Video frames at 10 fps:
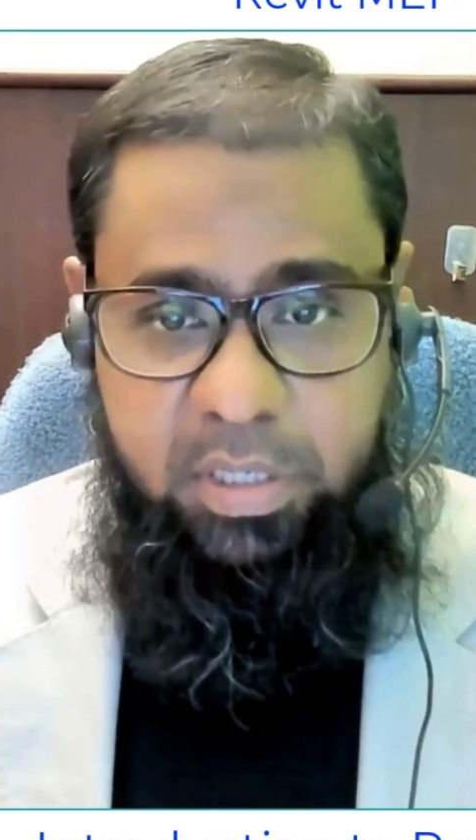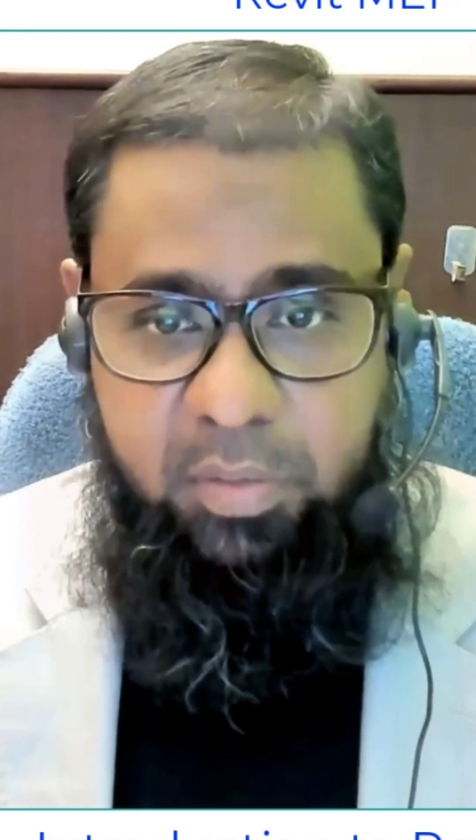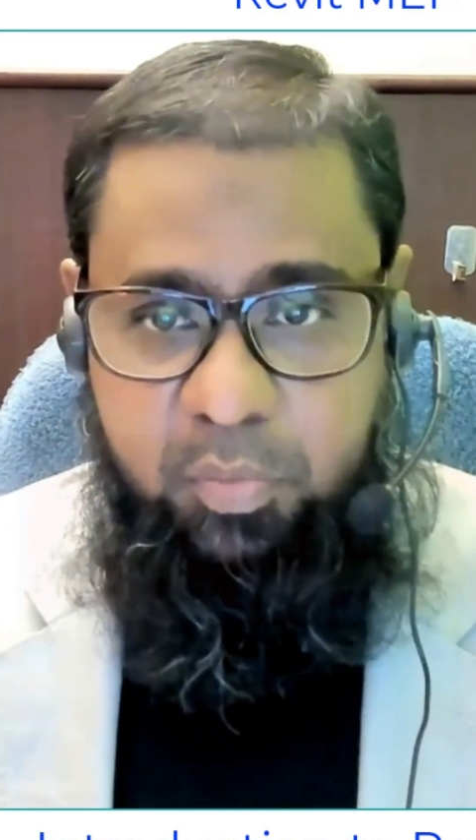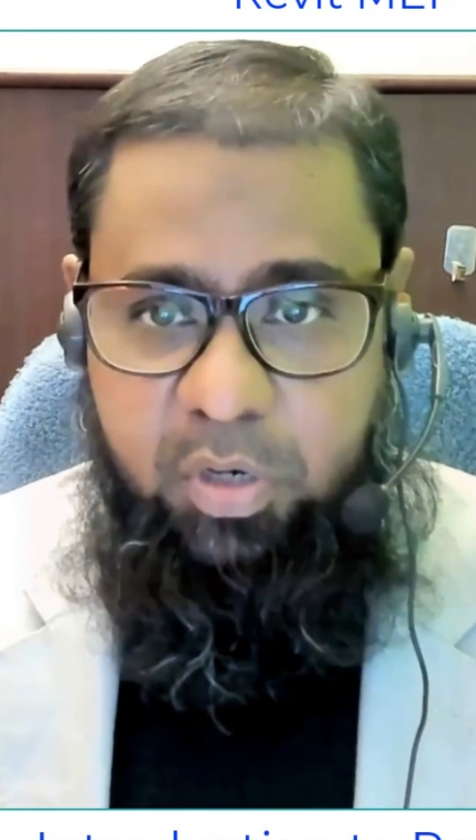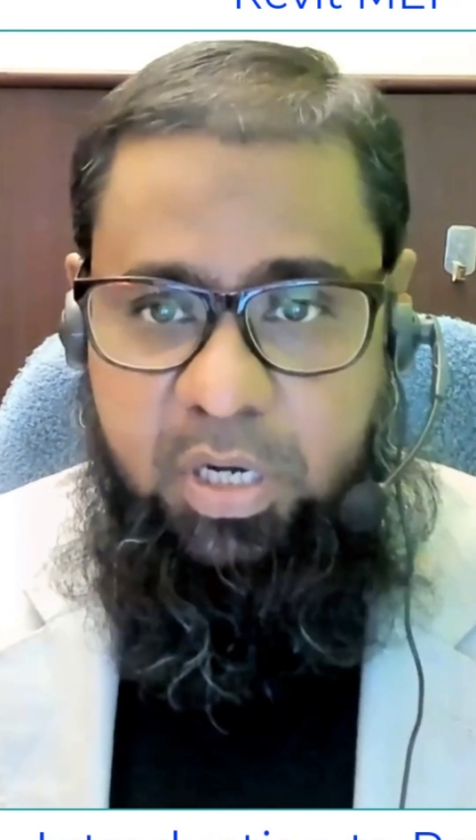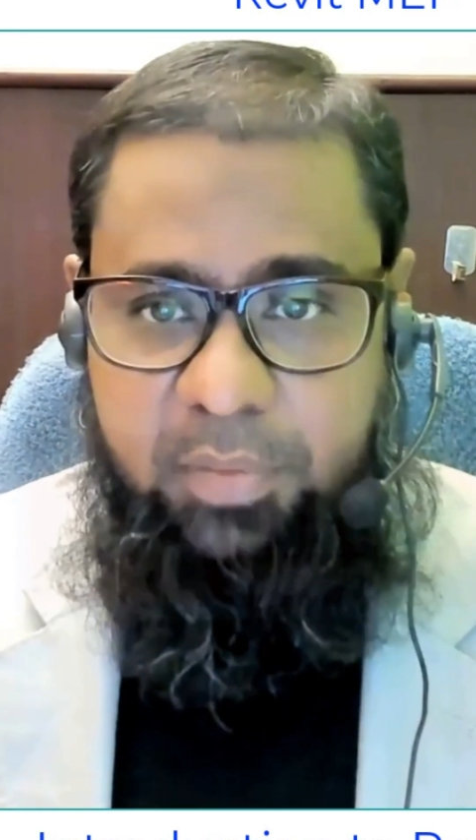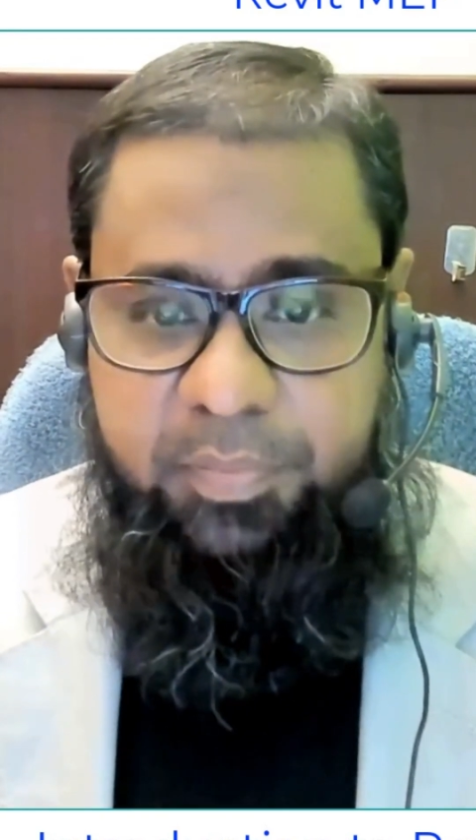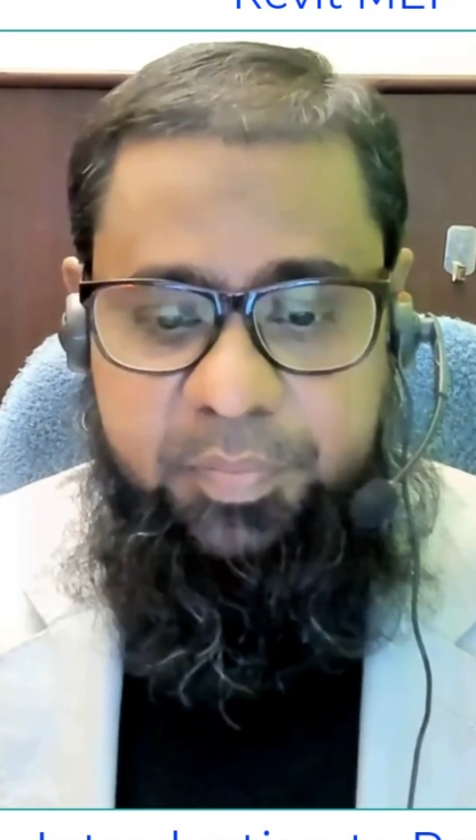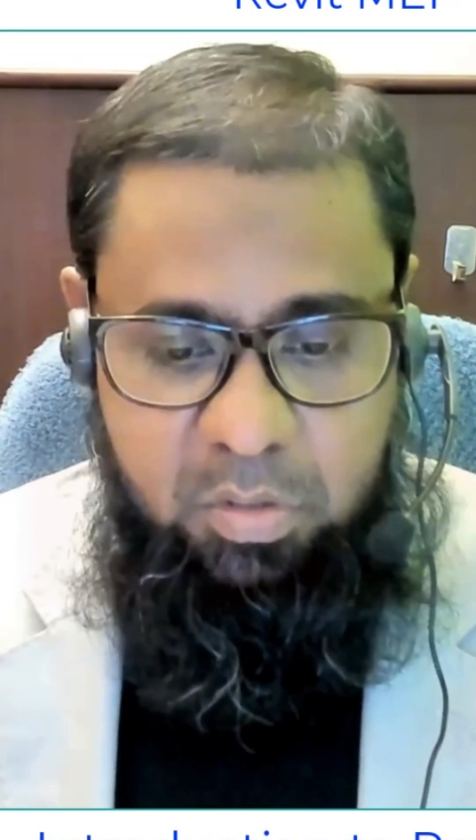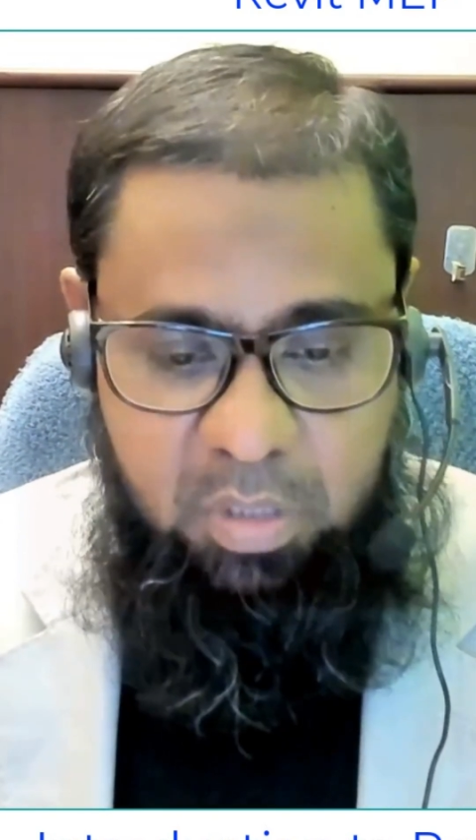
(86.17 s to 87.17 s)
training
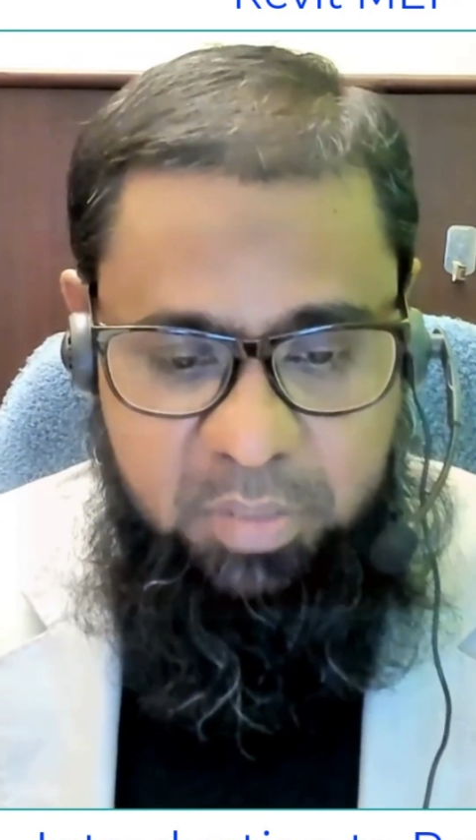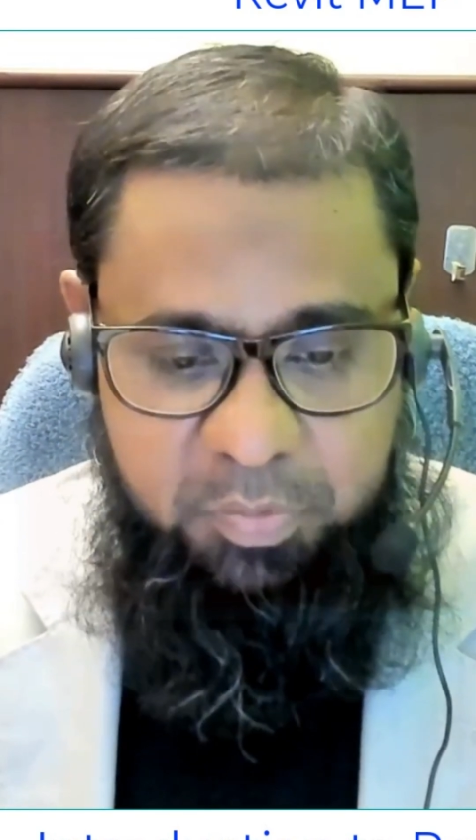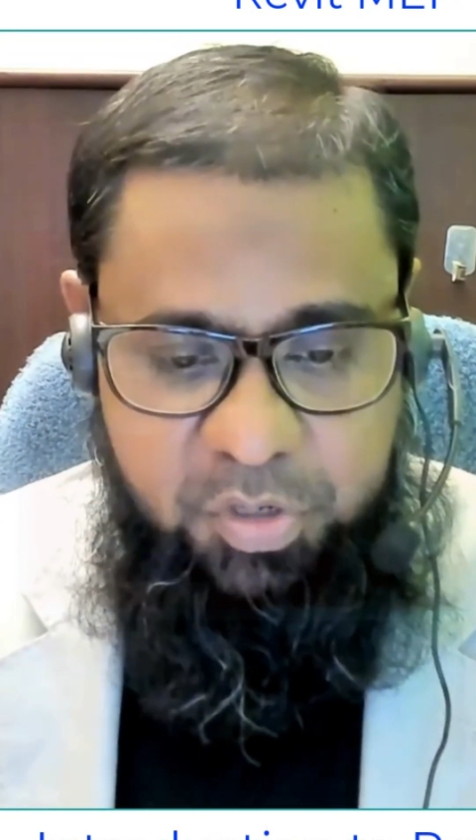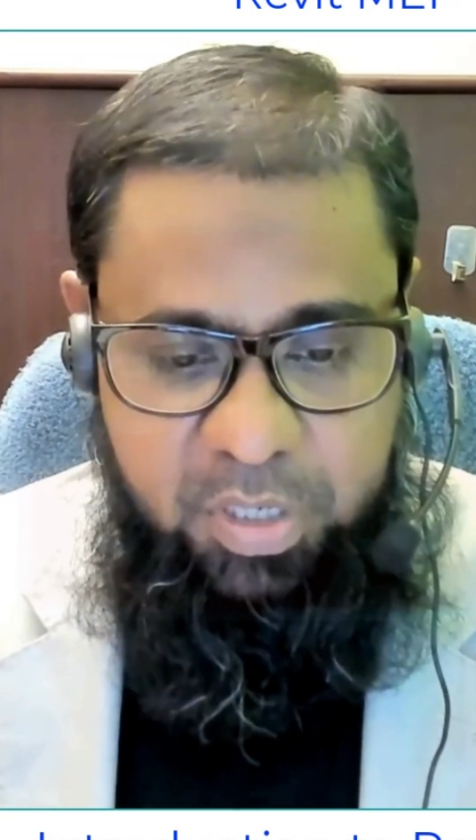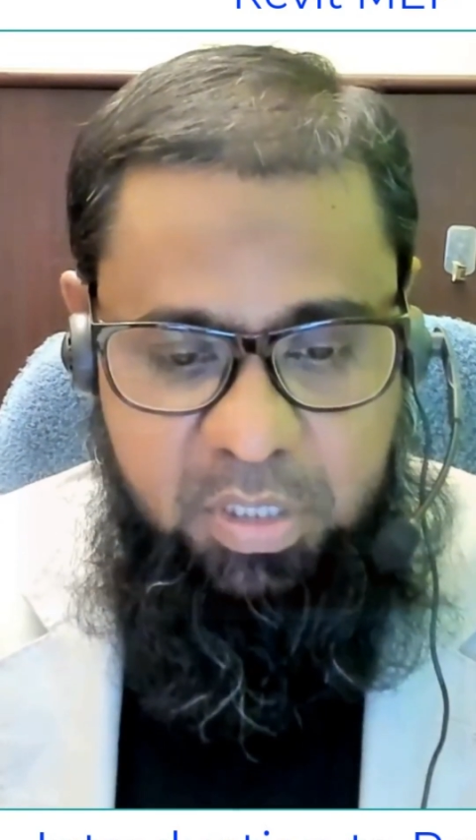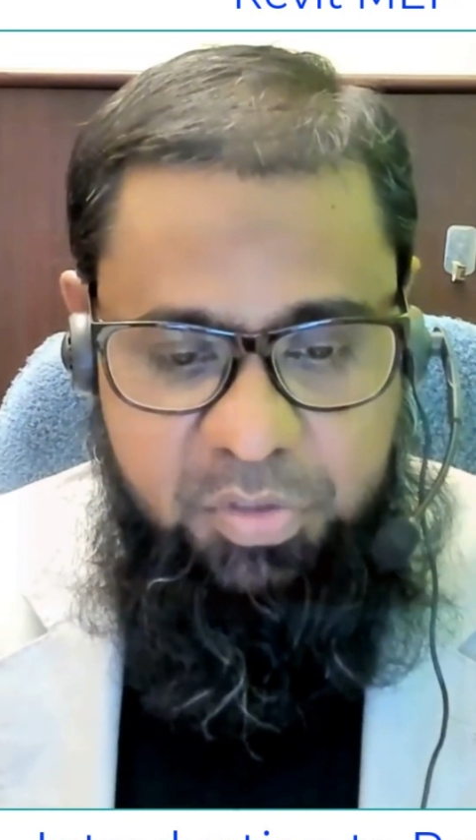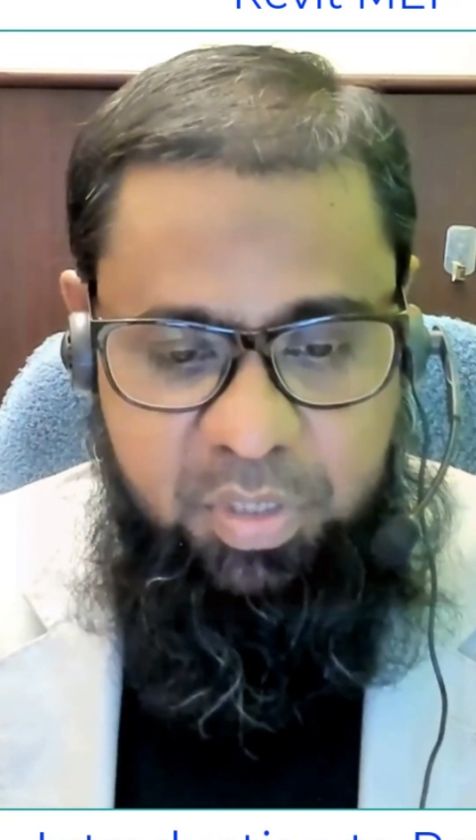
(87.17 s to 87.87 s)
program. So let me share the